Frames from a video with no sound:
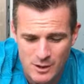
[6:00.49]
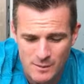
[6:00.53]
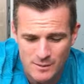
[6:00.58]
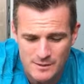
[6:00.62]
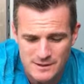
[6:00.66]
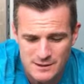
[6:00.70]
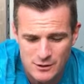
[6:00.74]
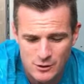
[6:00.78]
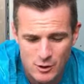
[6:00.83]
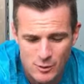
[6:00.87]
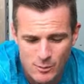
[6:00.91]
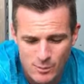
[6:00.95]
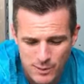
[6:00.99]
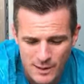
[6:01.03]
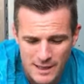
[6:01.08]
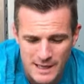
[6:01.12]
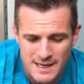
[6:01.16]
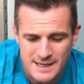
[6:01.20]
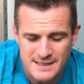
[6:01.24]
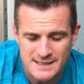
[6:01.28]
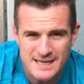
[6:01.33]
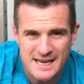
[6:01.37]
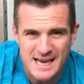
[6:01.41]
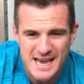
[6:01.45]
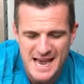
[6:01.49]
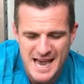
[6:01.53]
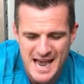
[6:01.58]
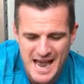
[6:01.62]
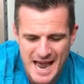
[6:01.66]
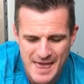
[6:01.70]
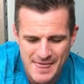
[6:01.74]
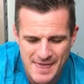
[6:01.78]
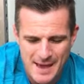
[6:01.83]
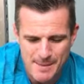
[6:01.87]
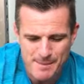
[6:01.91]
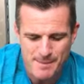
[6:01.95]
abdominis and her obliques,
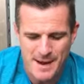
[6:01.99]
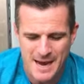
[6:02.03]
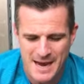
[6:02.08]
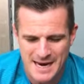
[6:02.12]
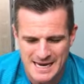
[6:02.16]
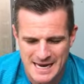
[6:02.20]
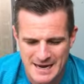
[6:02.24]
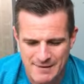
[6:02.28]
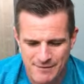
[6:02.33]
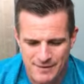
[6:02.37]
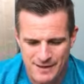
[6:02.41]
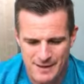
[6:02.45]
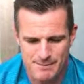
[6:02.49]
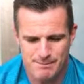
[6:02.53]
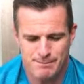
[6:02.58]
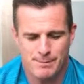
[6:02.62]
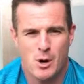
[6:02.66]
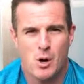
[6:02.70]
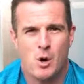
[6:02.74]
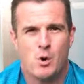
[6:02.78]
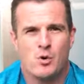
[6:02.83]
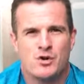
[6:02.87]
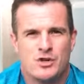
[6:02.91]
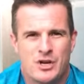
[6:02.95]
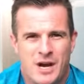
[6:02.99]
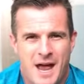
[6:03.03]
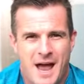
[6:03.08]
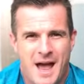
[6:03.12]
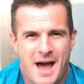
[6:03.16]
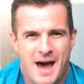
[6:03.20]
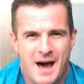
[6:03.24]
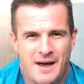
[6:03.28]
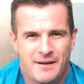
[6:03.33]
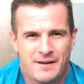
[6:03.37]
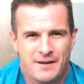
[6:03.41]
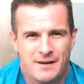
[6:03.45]
and that made everything bulge
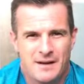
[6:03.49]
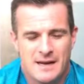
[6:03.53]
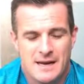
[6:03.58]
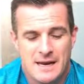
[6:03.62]
out.